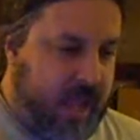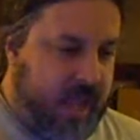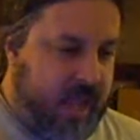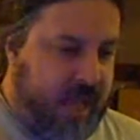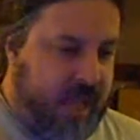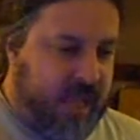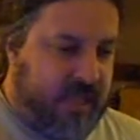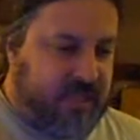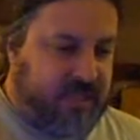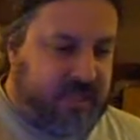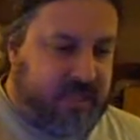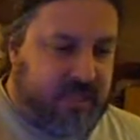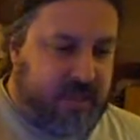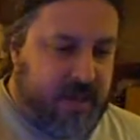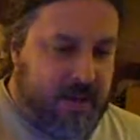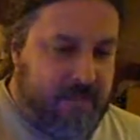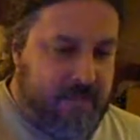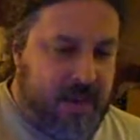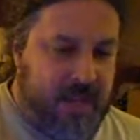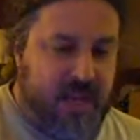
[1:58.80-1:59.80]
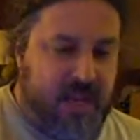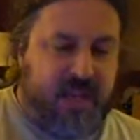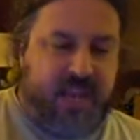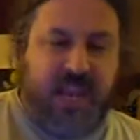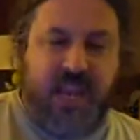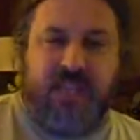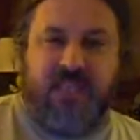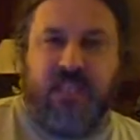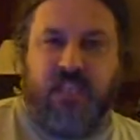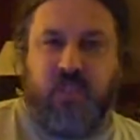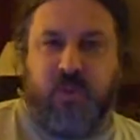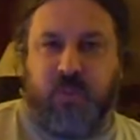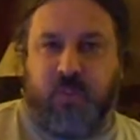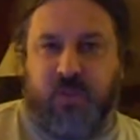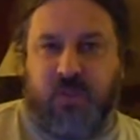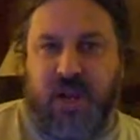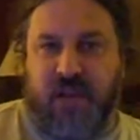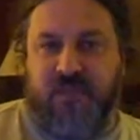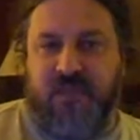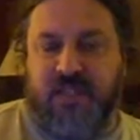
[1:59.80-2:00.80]
it's in many cases
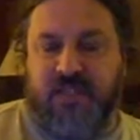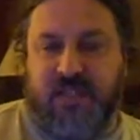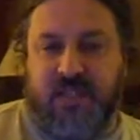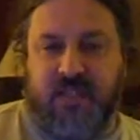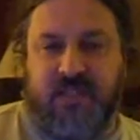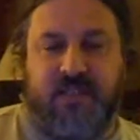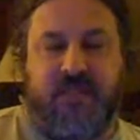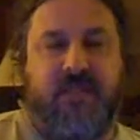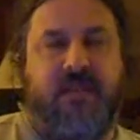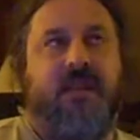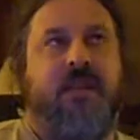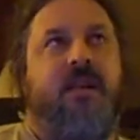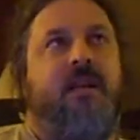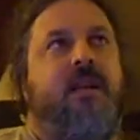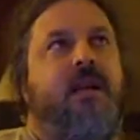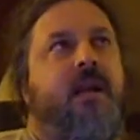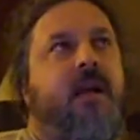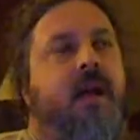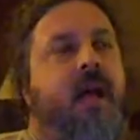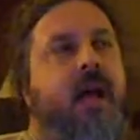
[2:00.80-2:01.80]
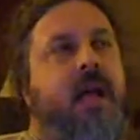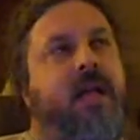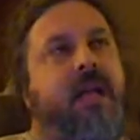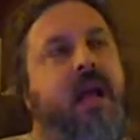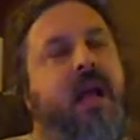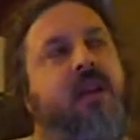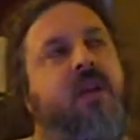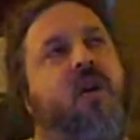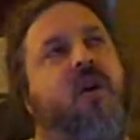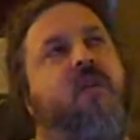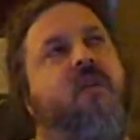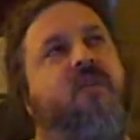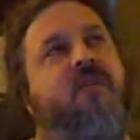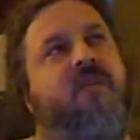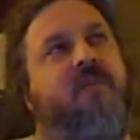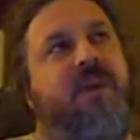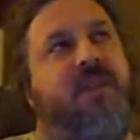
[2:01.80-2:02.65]
preferences. Like I know for